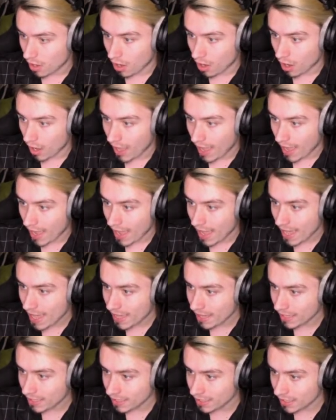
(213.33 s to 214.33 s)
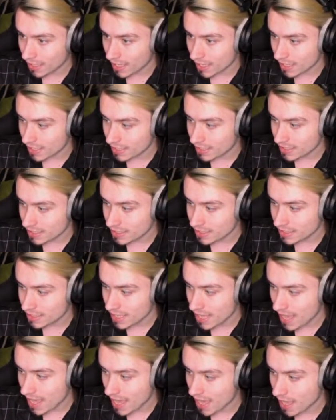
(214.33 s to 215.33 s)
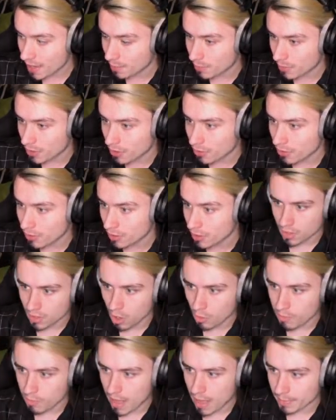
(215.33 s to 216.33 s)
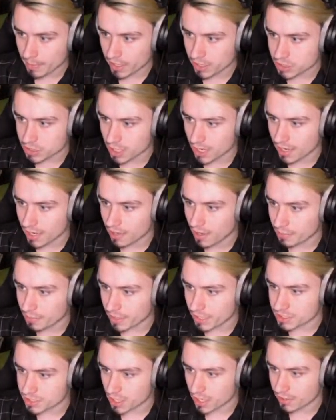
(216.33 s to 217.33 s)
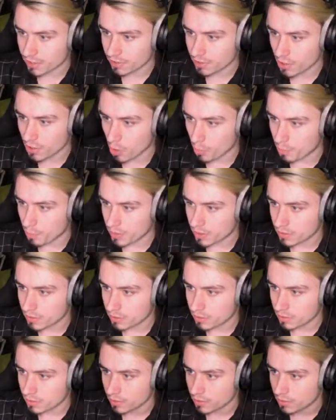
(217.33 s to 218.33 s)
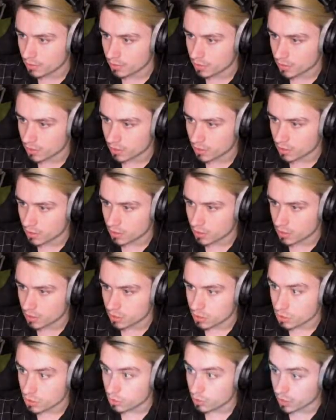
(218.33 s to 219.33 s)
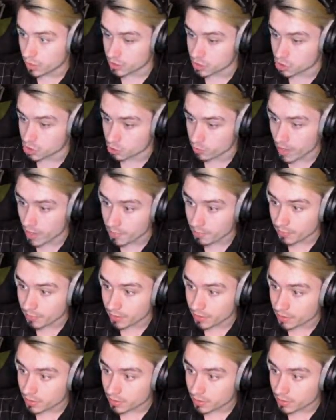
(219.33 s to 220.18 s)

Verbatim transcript: Hell yeah, bro. Oh, I'm getting shot at. I'm getting shot at. Nope. You can swim?